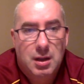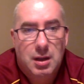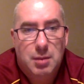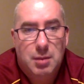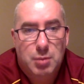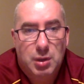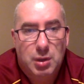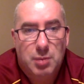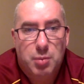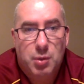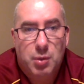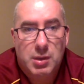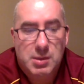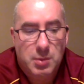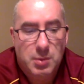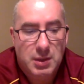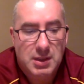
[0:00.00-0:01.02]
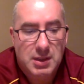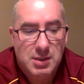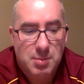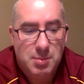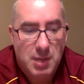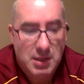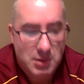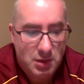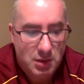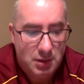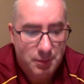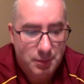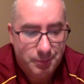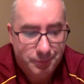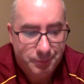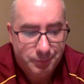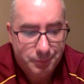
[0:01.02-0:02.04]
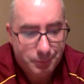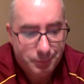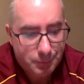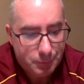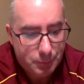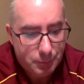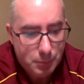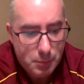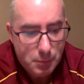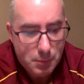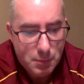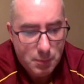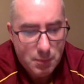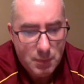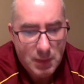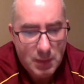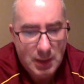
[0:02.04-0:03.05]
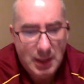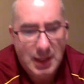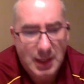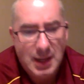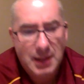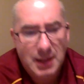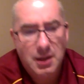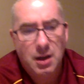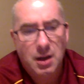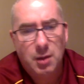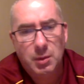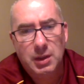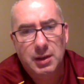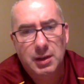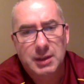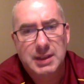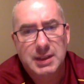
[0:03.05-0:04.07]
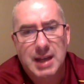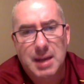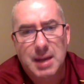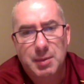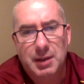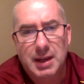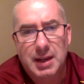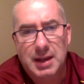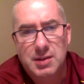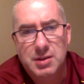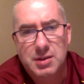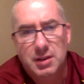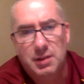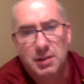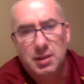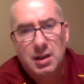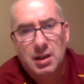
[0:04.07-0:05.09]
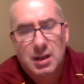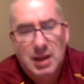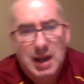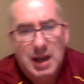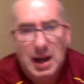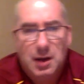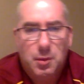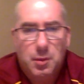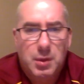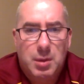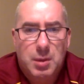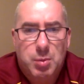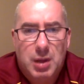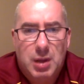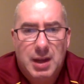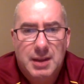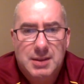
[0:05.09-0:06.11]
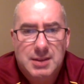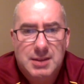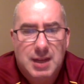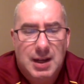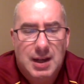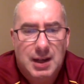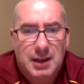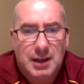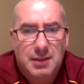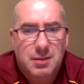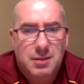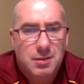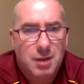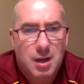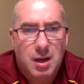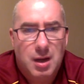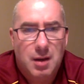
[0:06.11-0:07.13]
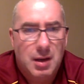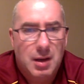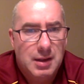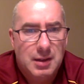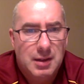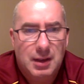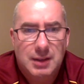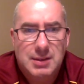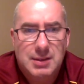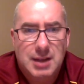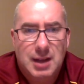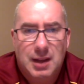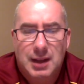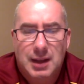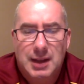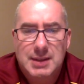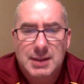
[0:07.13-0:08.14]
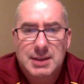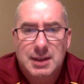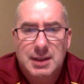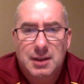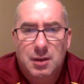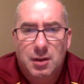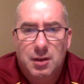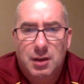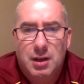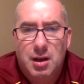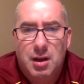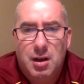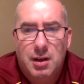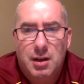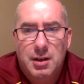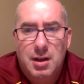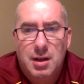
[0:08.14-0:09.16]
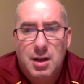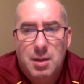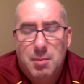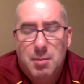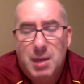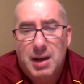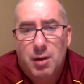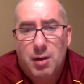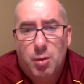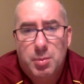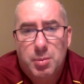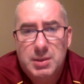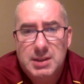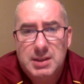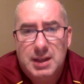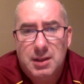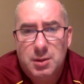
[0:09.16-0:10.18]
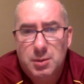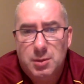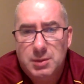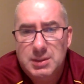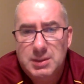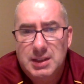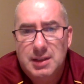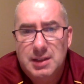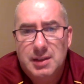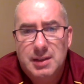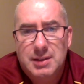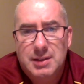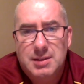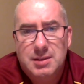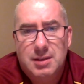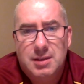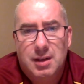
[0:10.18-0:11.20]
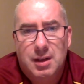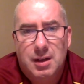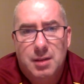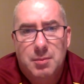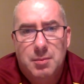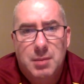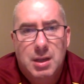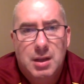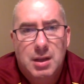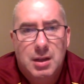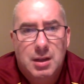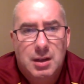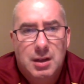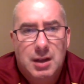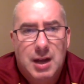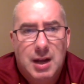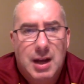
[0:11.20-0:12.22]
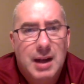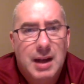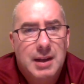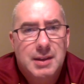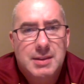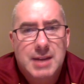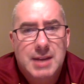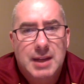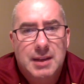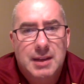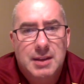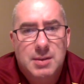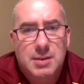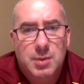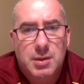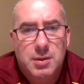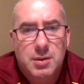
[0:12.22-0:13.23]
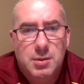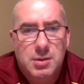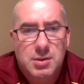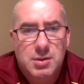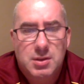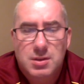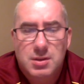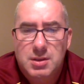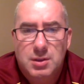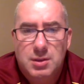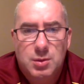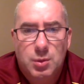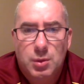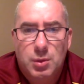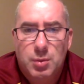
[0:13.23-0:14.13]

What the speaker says: bullet points with each measure. And then we look at the application. How can we apply this guide? And it's kind of like I said early on, my hope is that you will see this guide and take this with you as just a tool to